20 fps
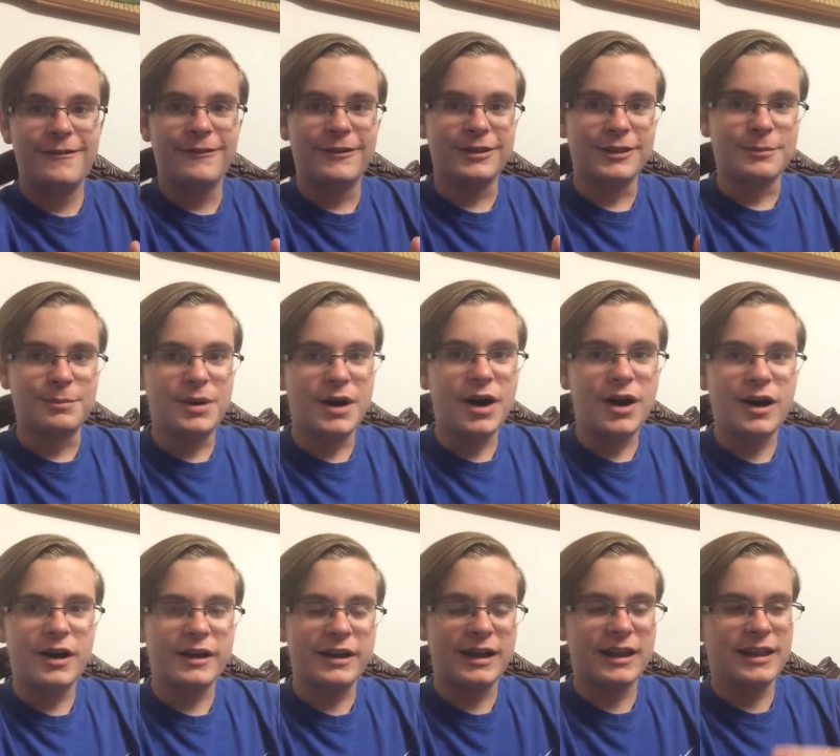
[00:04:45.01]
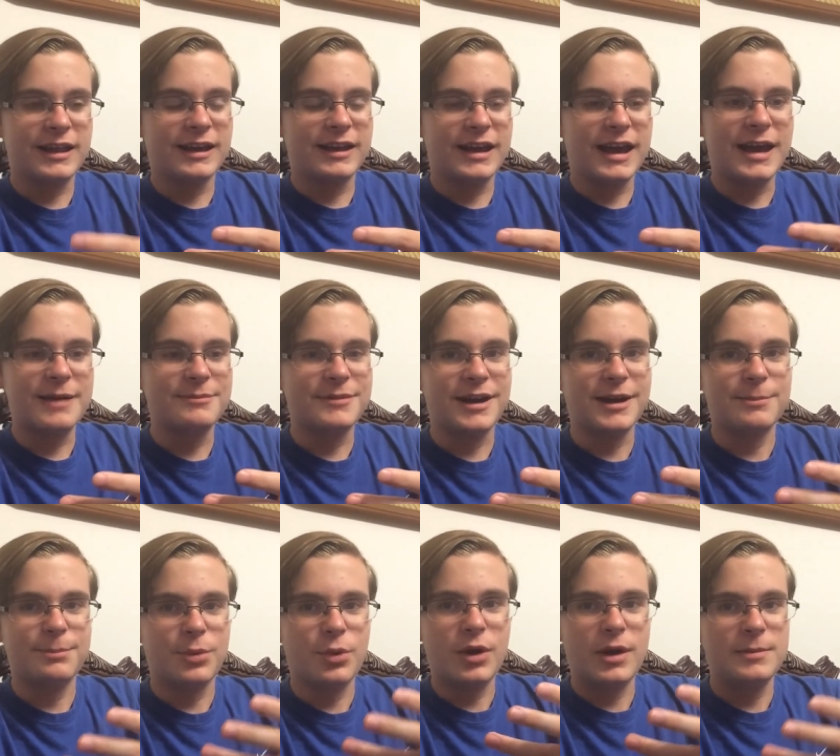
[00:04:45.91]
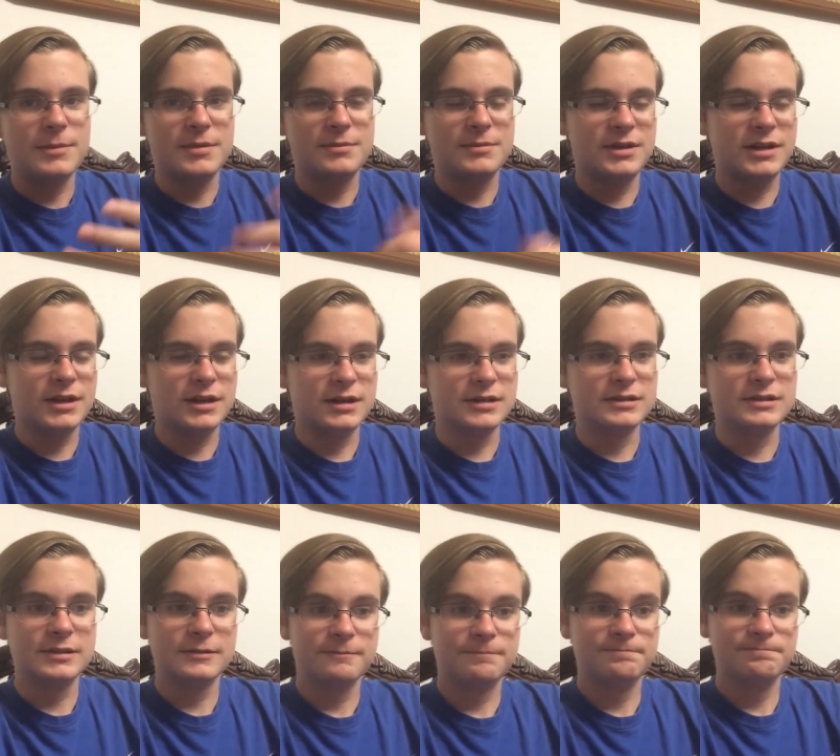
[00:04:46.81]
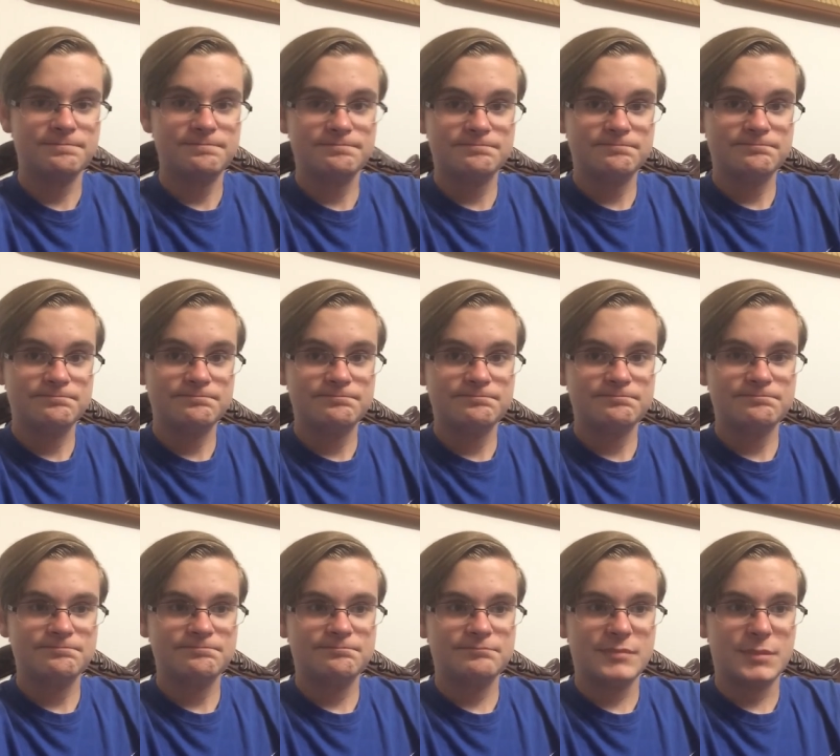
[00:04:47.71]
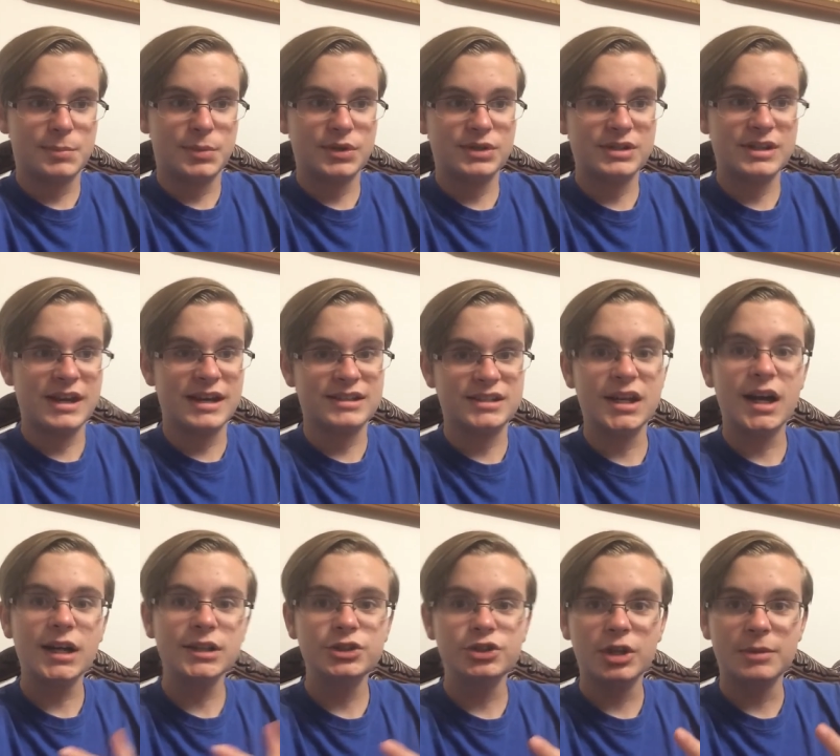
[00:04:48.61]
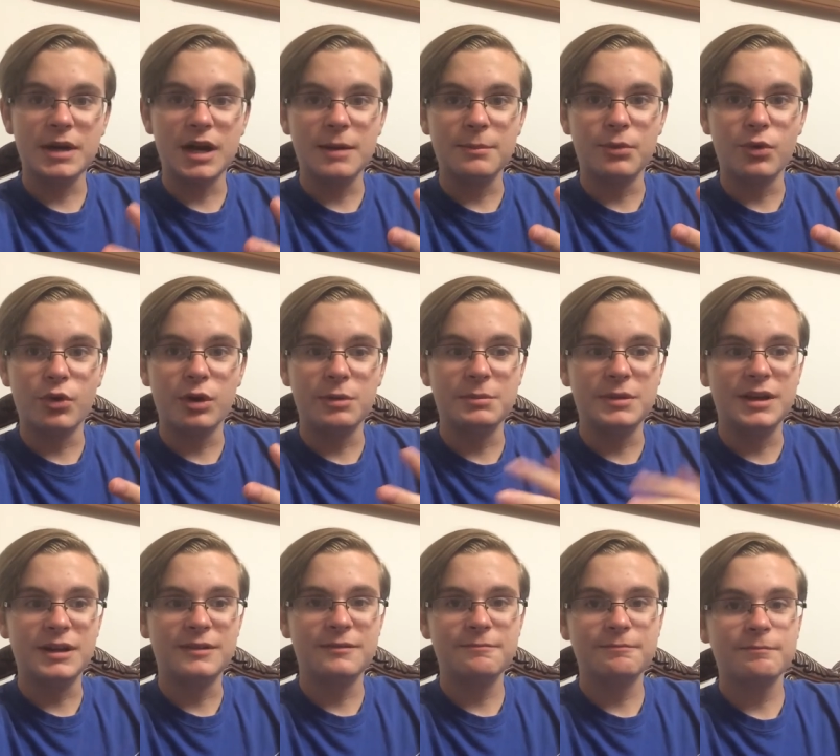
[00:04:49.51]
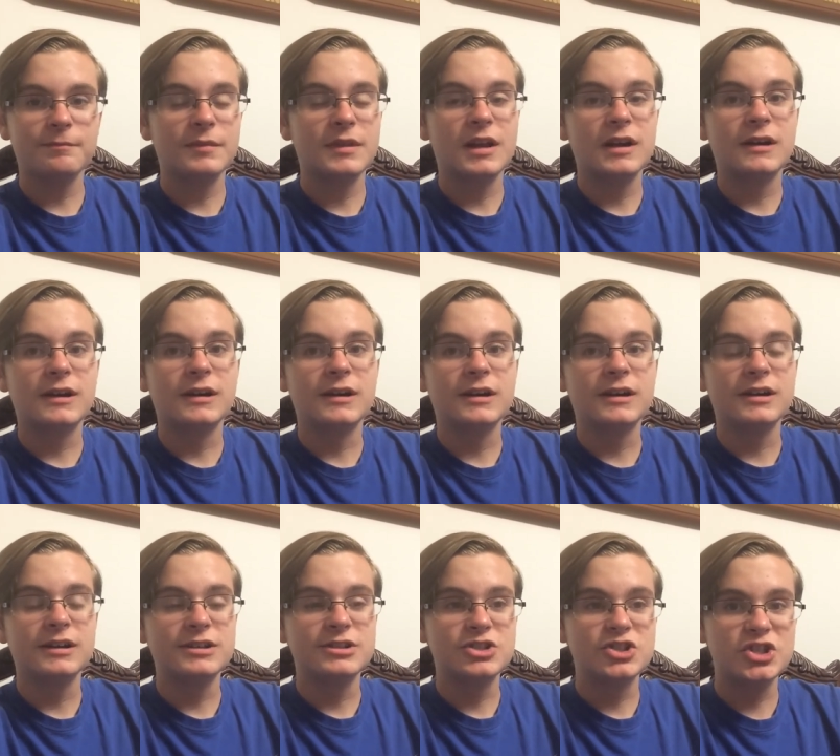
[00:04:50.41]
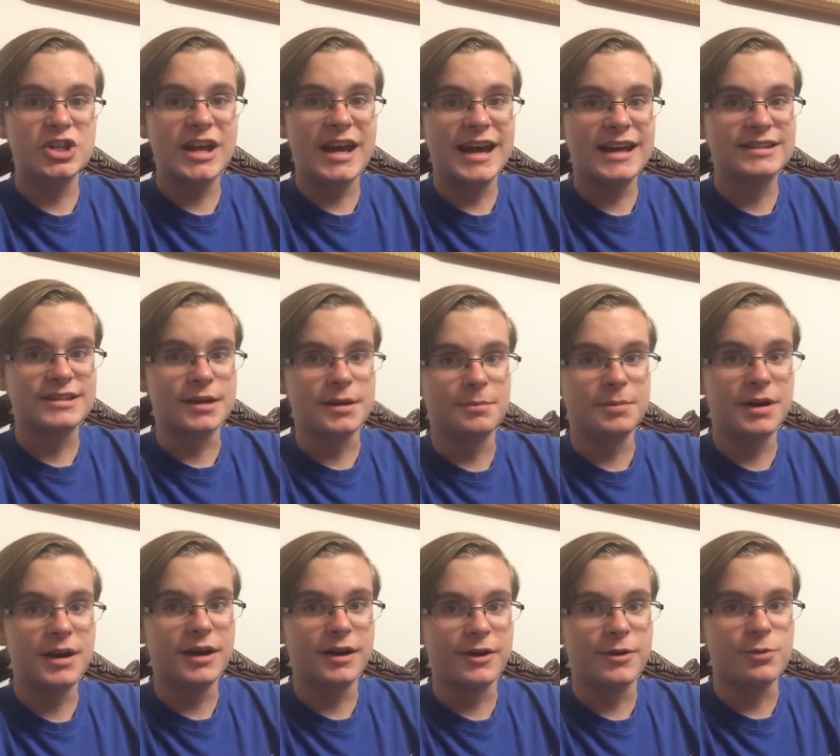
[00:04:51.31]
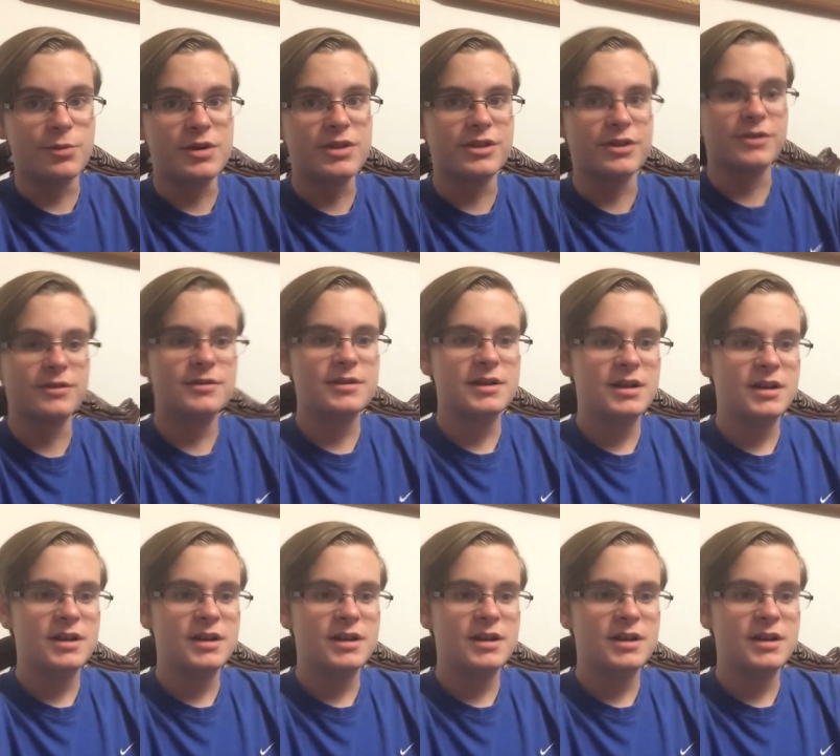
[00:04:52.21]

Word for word: with a pug like at my appointment because the person I talked to at my appointment, uh, she has a pug with her.